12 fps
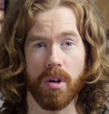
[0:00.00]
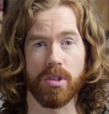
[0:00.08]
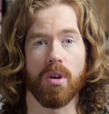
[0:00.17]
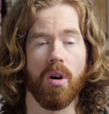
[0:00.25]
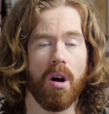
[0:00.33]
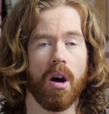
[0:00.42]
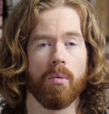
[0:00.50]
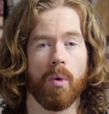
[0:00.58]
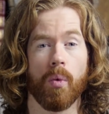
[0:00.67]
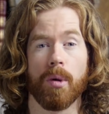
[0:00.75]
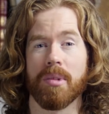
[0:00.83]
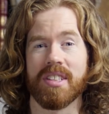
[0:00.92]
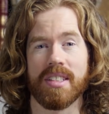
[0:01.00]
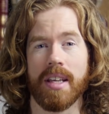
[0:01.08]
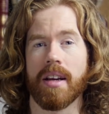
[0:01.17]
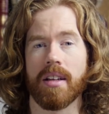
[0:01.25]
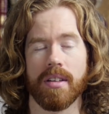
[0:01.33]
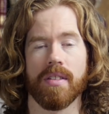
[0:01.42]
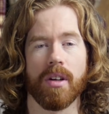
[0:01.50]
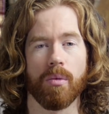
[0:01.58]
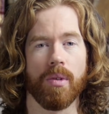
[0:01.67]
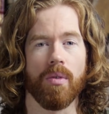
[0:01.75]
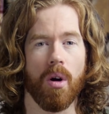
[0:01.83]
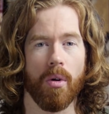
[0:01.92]
us on when we mistakenly think
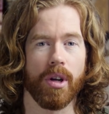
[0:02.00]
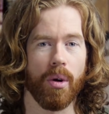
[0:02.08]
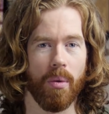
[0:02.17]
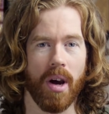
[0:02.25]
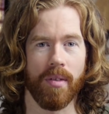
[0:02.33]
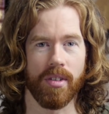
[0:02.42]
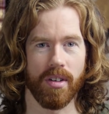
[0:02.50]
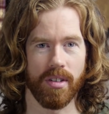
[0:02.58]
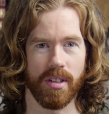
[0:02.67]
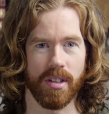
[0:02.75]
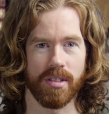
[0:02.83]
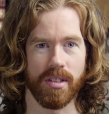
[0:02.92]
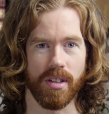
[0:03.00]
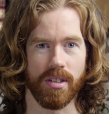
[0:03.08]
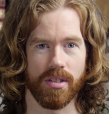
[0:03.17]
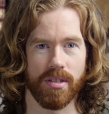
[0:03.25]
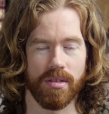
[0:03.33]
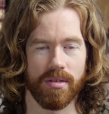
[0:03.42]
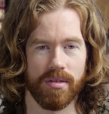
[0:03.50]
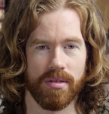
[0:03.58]
we've already arrived at our destination.